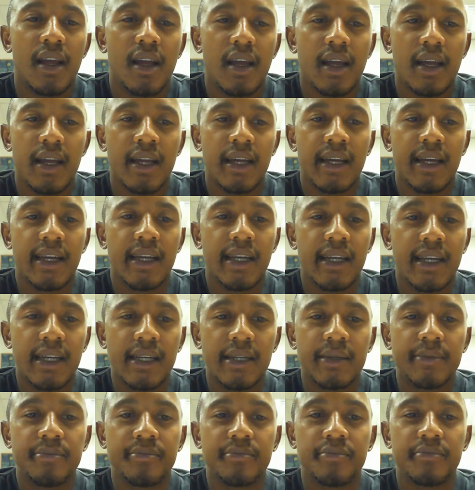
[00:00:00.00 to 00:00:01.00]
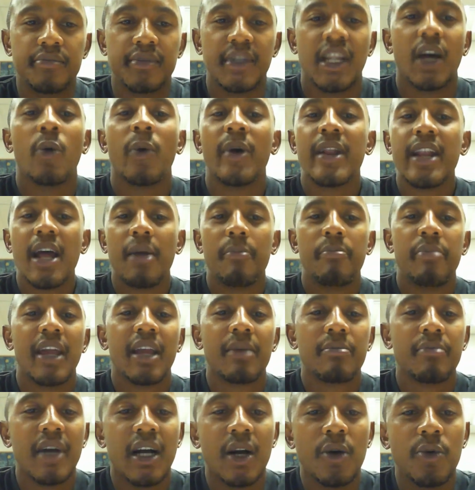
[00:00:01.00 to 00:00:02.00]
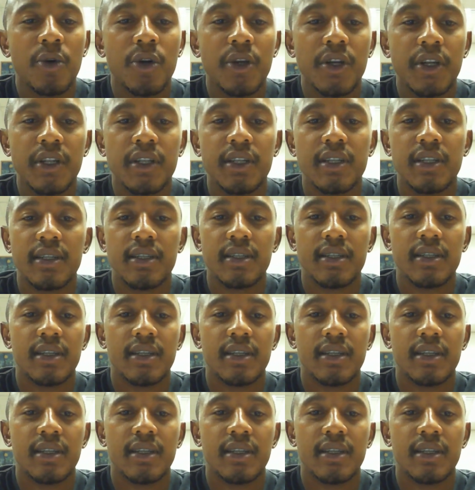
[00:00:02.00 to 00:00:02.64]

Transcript: Now, when I pick my word,